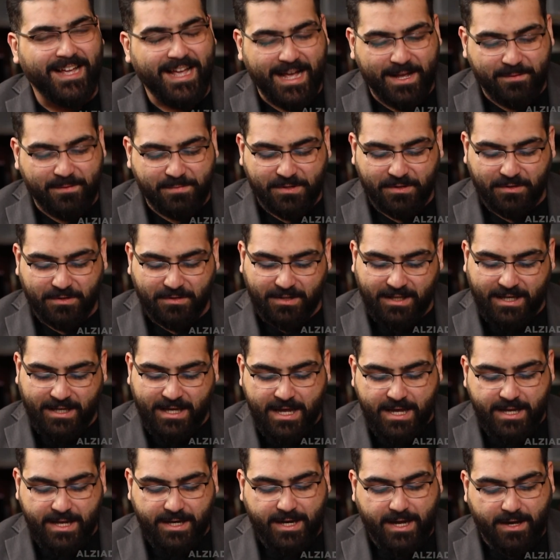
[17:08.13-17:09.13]
Absolutely.
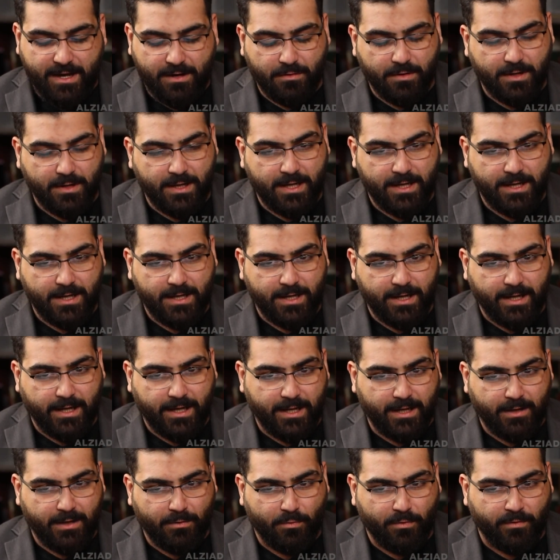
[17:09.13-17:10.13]
Now,
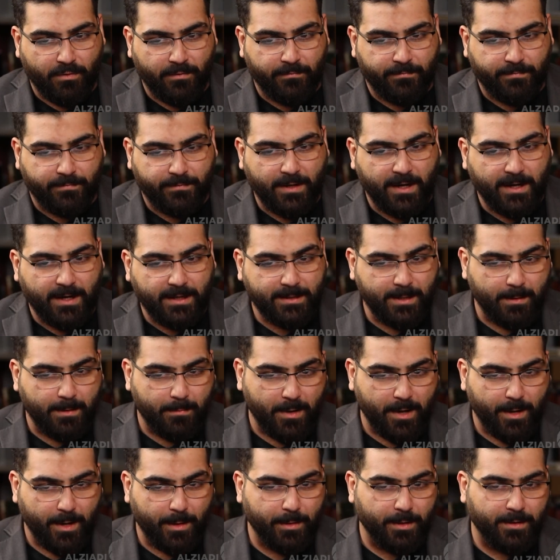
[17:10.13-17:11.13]
we've talked
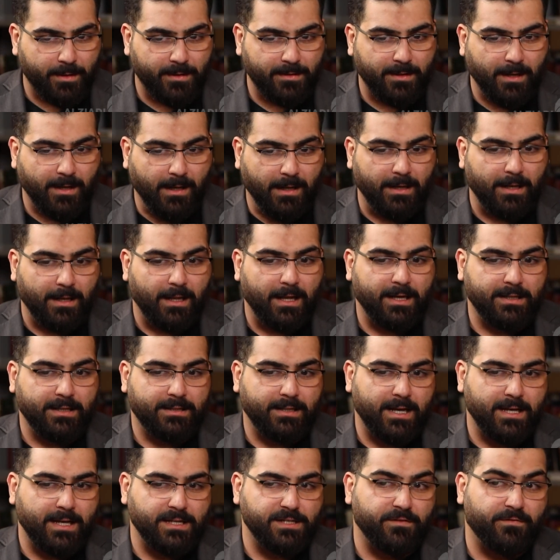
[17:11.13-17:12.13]
about it a
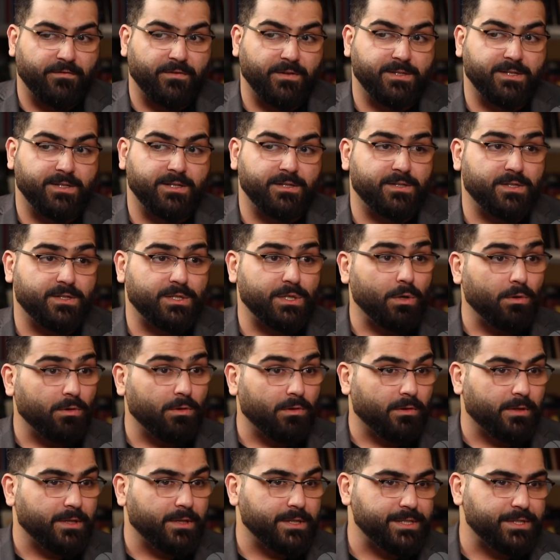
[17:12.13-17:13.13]
lot as if it's a
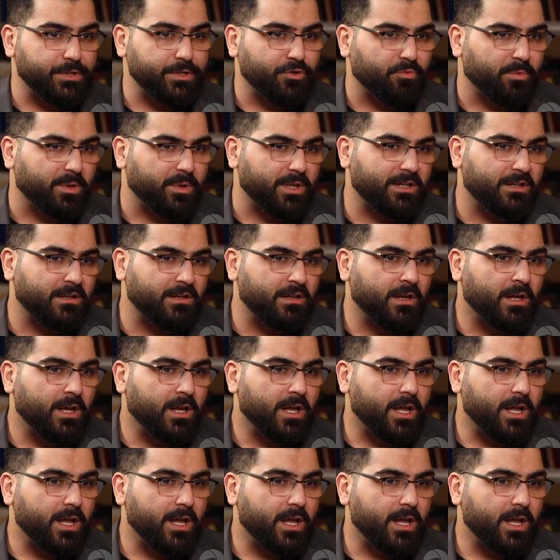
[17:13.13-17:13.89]
solo instrument.